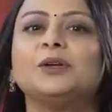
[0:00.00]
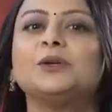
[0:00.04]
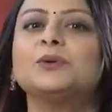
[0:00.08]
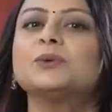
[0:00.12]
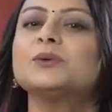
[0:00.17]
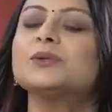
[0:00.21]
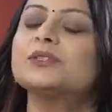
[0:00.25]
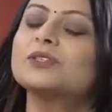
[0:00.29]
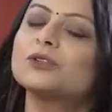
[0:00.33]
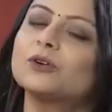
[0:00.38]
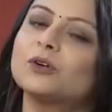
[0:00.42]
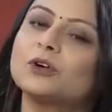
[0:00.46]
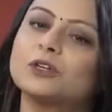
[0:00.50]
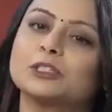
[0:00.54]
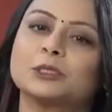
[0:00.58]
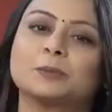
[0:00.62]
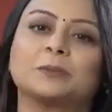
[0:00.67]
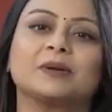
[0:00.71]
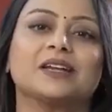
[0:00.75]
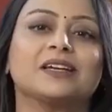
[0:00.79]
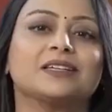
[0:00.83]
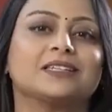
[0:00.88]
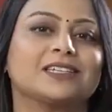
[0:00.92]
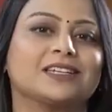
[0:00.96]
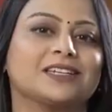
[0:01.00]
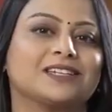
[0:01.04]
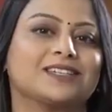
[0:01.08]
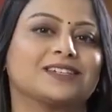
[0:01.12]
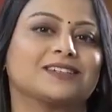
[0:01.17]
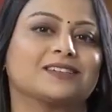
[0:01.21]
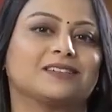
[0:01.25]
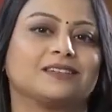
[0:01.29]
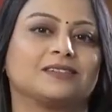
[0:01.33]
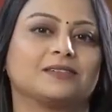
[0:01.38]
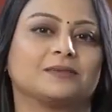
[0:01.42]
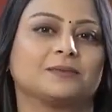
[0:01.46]
reduced
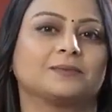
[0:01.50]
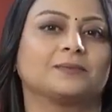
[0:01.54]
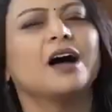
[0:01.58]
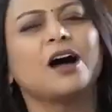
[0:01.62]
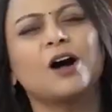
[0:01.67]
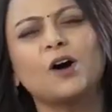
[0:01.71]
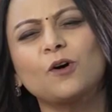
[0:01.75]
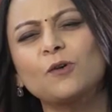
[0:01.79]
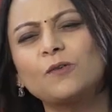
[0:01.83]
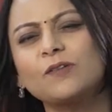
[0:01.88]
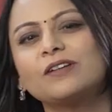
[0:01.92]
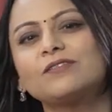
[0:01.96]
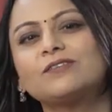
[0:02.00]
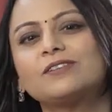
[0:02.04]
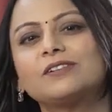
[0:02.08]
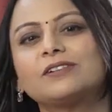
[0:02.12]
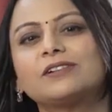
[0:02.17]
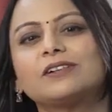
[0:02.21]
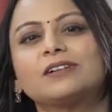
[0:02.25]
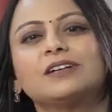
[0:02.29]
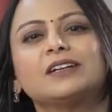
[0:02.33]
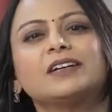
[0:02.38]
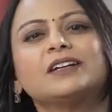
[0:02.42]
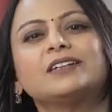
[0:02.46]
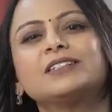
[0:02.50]
hospitalization. However,